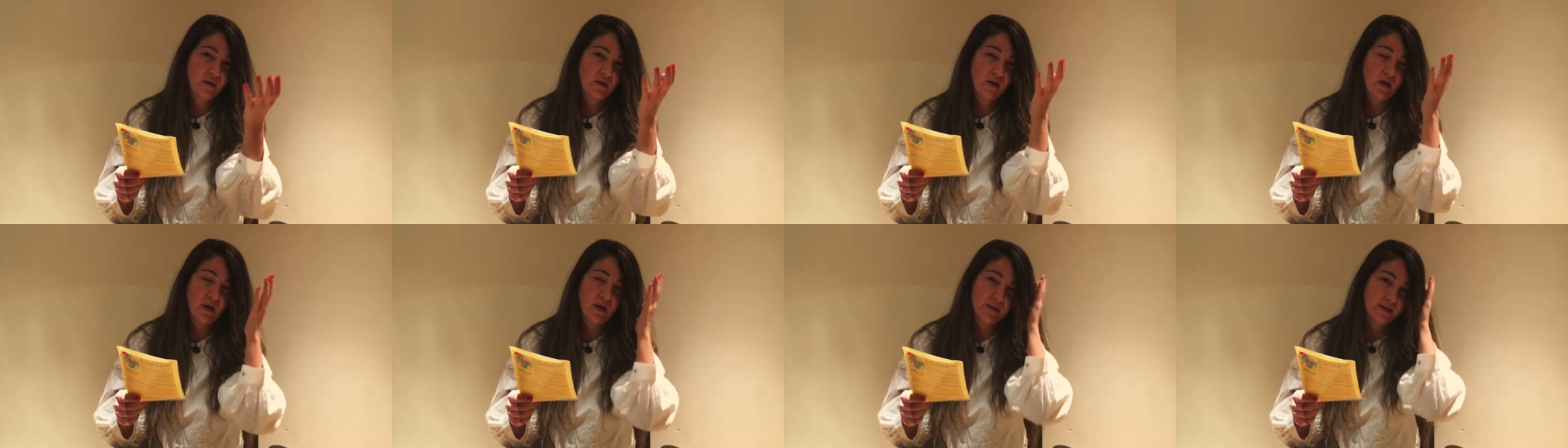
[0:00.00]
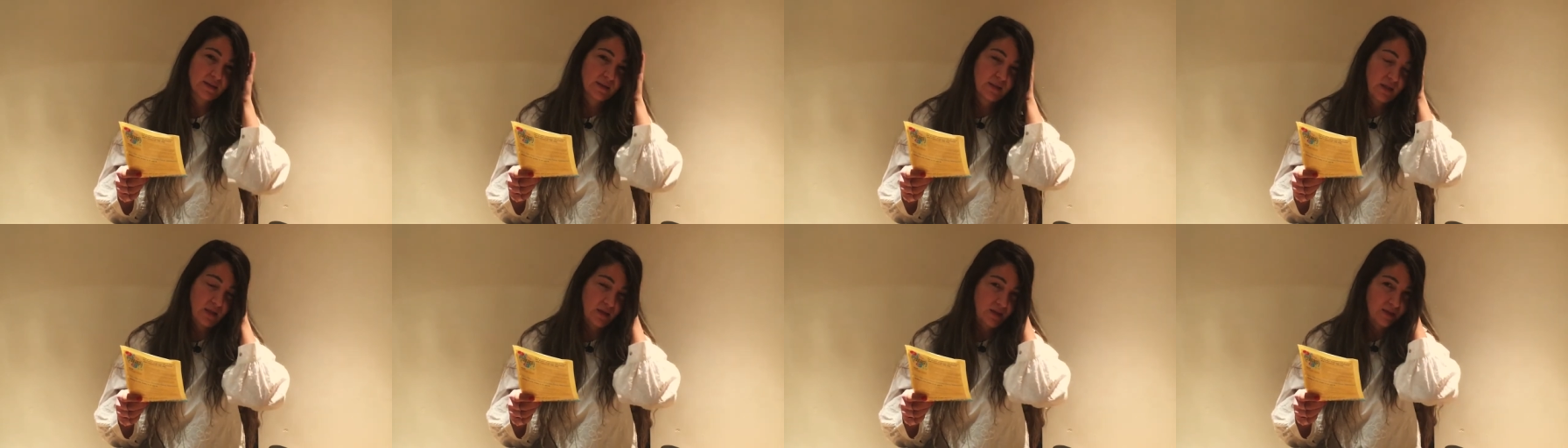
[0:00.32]

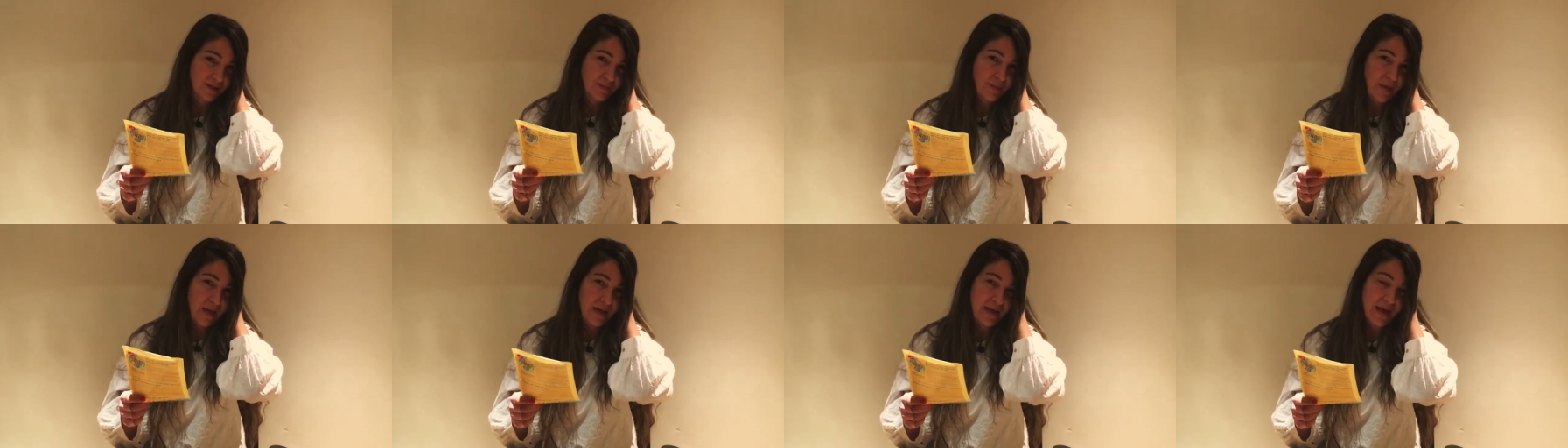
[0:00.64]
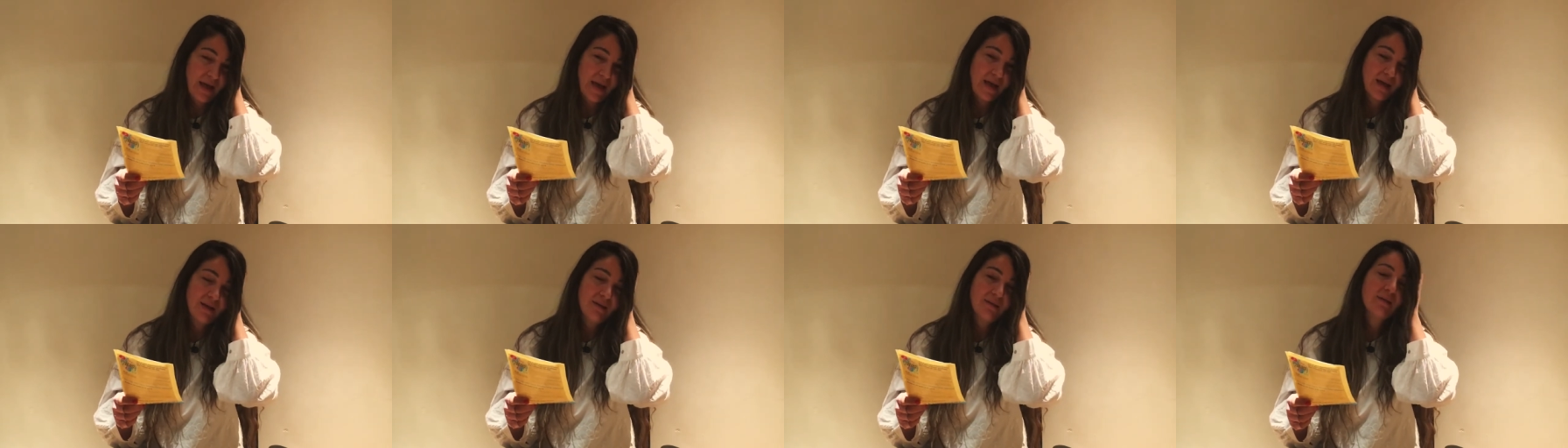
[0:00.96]
Ras is
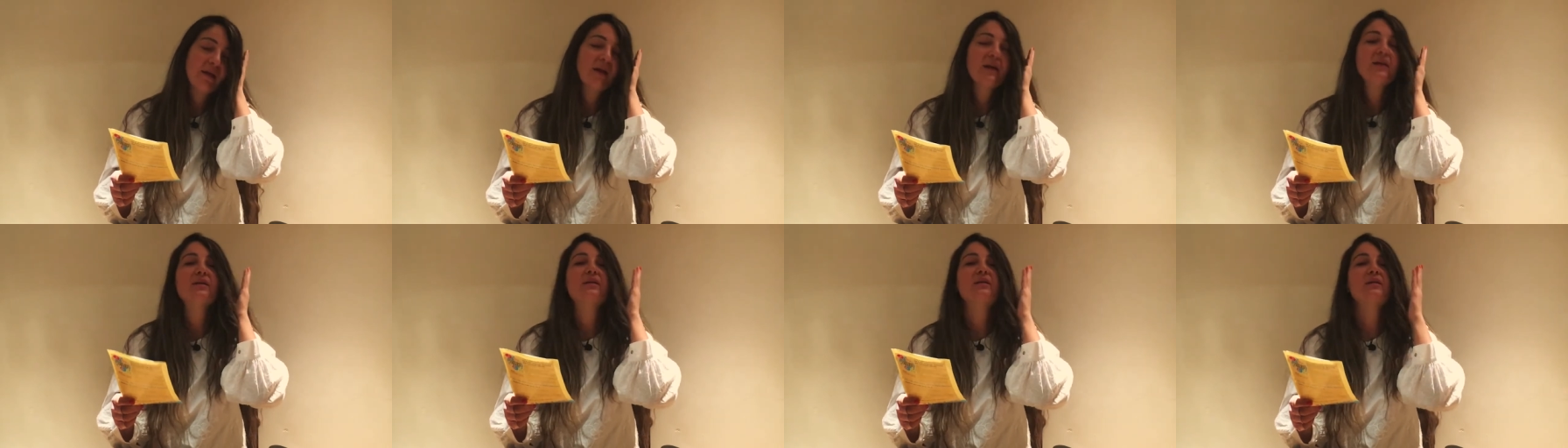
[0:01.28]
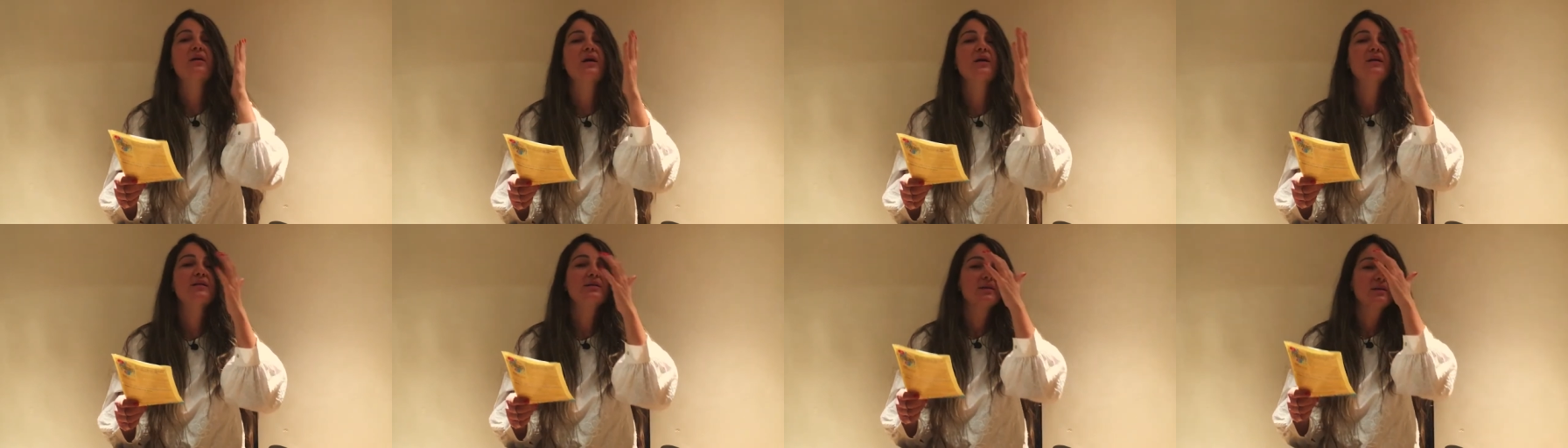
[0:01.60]
my head,
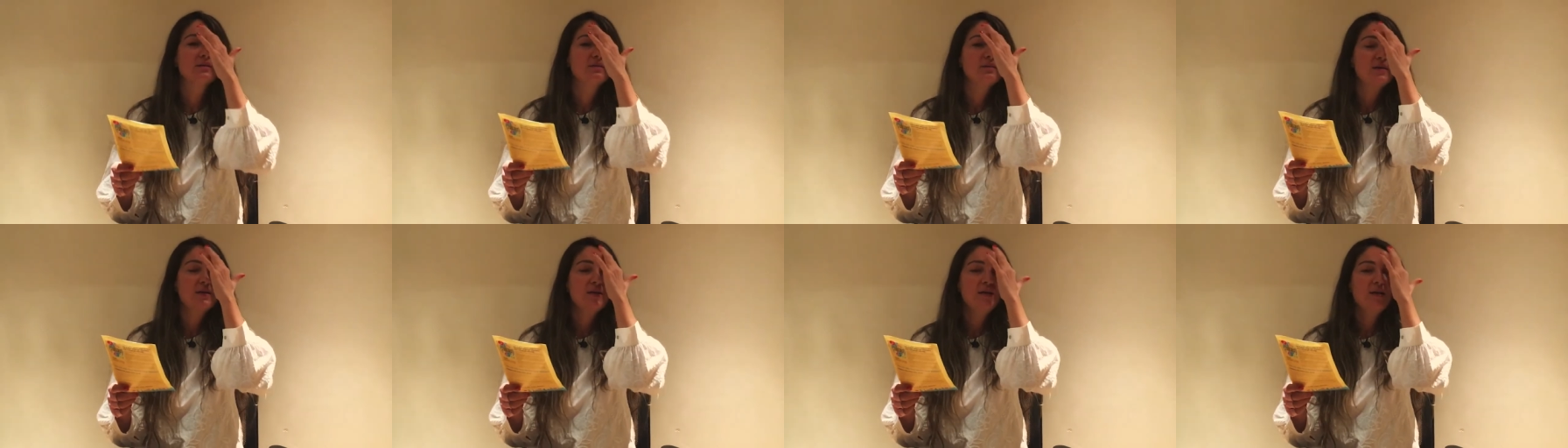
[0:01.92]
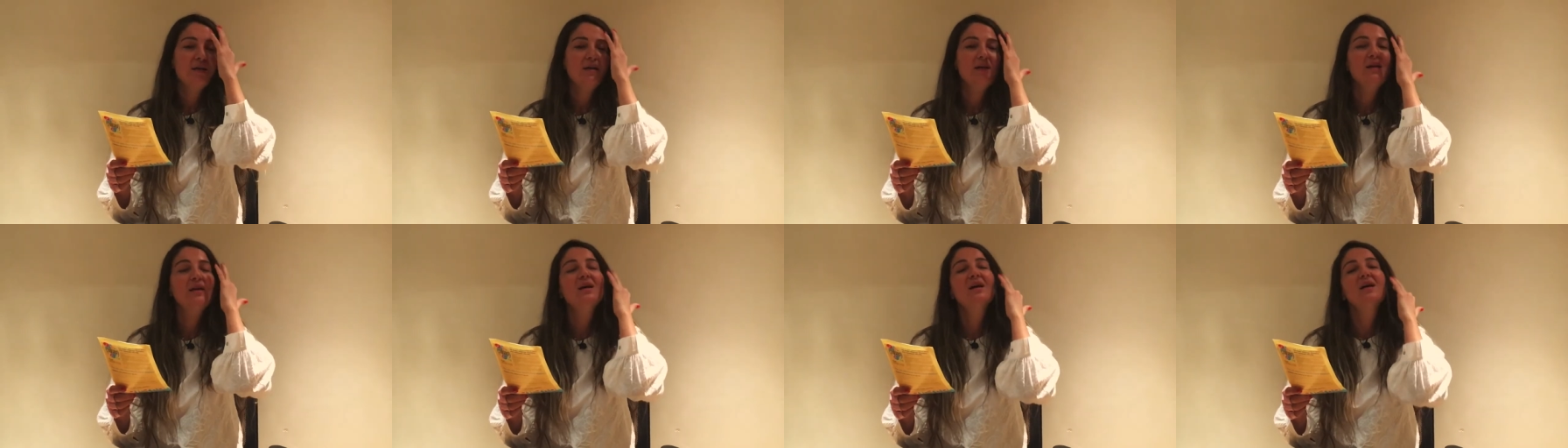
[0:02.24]
and Ras
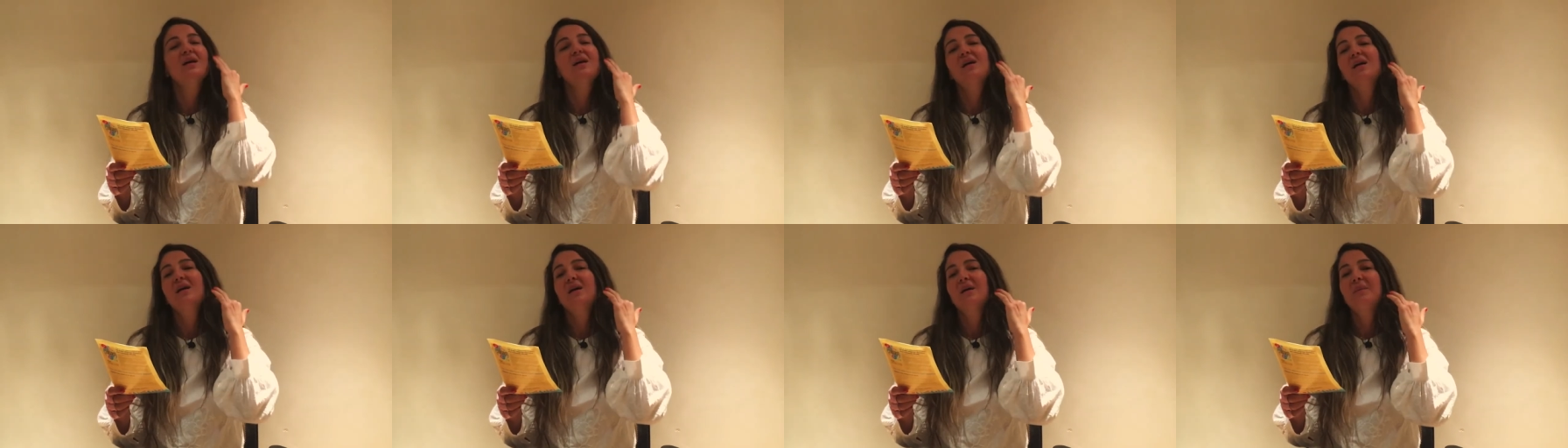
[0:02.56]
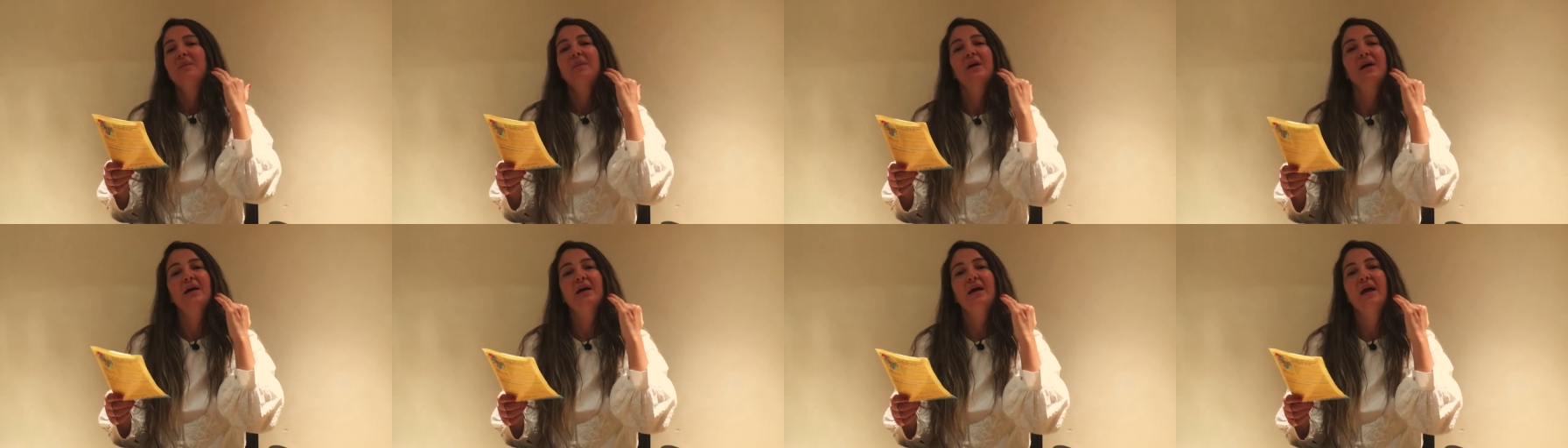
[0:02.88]
il,
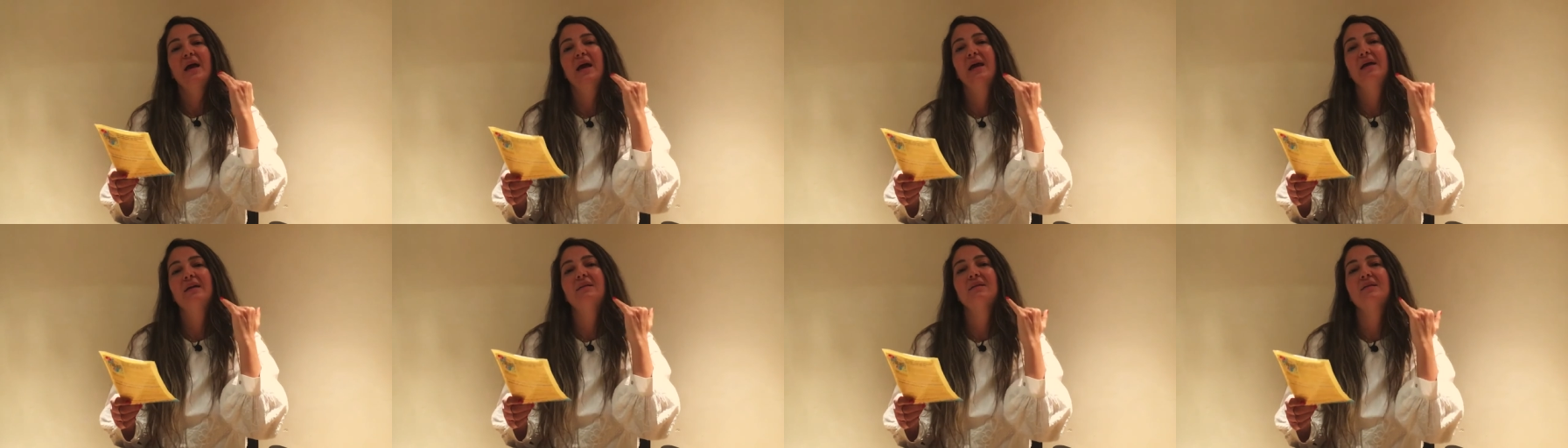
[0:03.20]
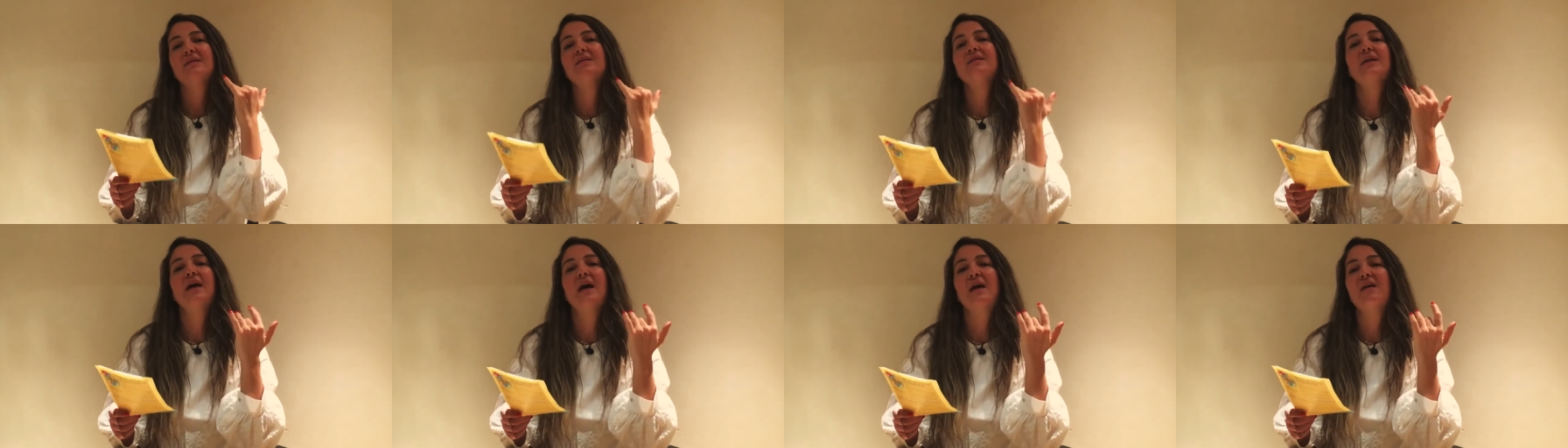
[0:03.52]
my
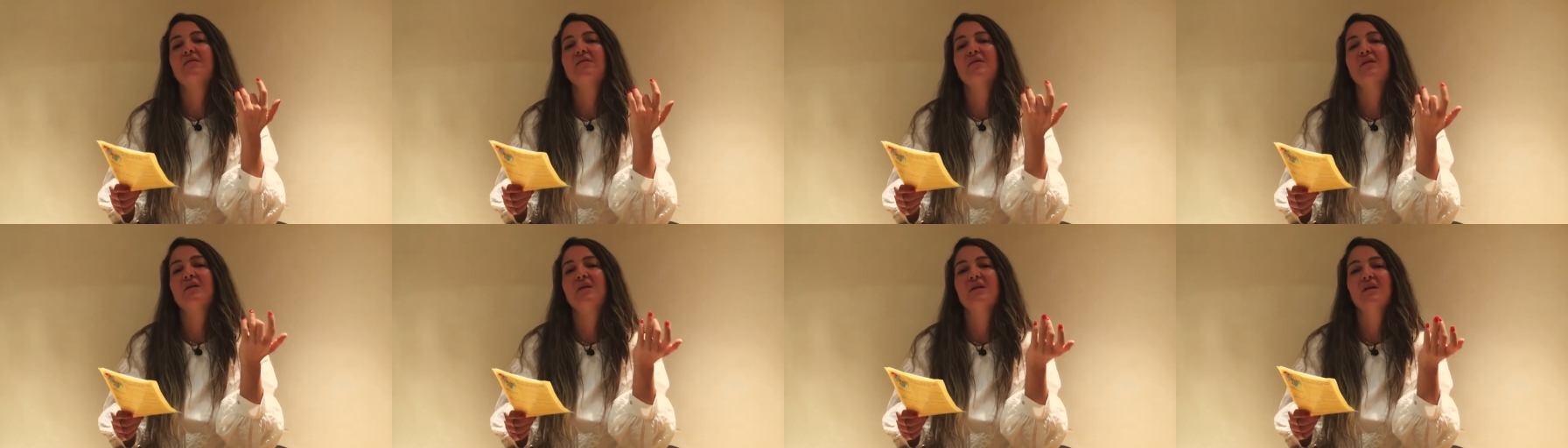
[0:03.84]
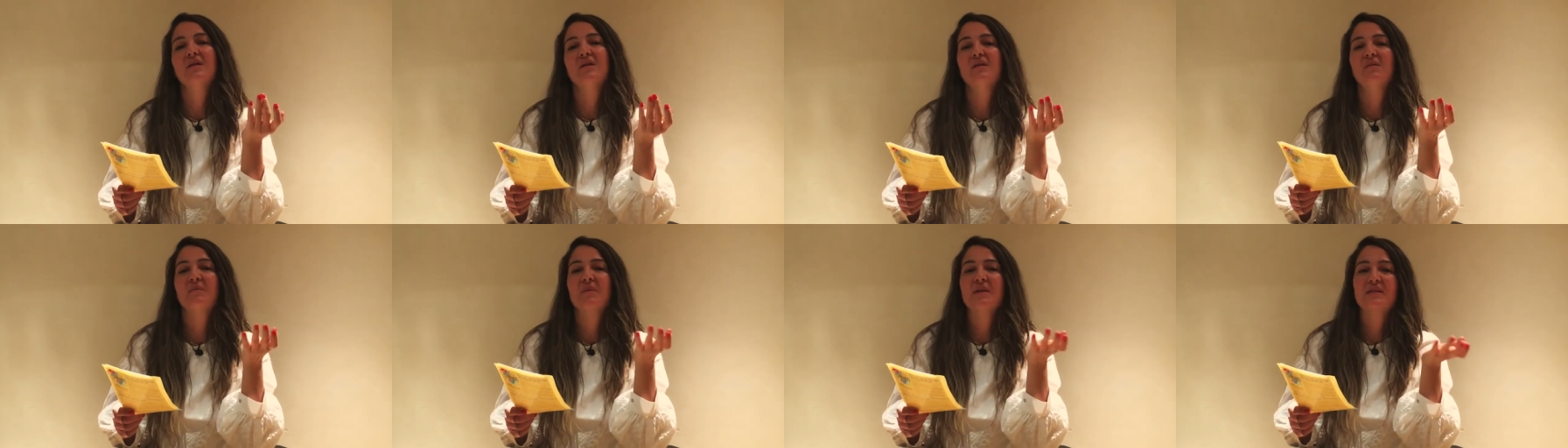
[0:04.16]
head is
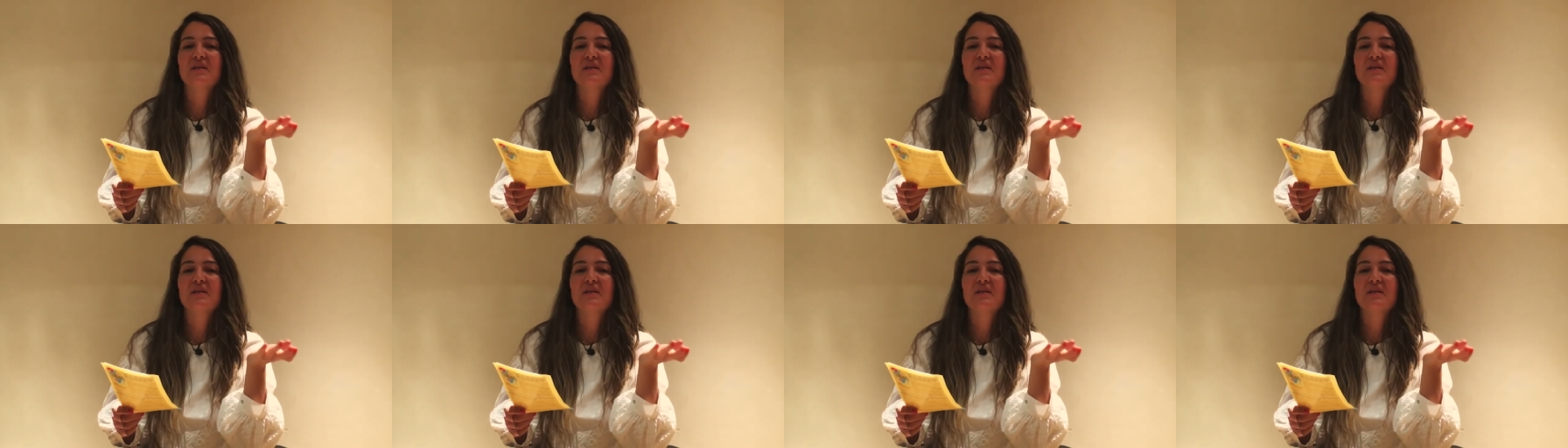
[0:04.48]
heavy.